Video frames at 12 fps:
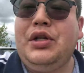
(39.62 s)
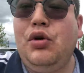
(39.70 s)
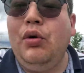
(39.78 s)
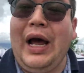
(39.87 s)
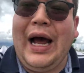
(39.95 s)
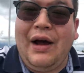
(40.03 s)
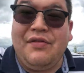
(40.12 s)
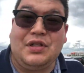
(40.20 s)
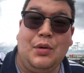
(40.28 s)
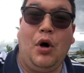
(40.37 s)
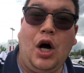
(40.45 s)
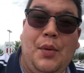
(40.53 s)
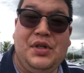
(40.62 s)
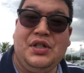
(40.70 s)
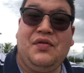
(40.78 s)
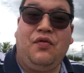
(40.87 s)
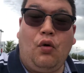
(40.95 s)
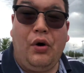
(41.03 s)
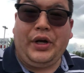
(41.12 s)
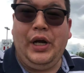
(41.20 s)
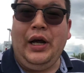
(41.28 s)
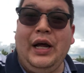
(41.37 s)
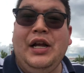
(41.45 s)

do have some options for you.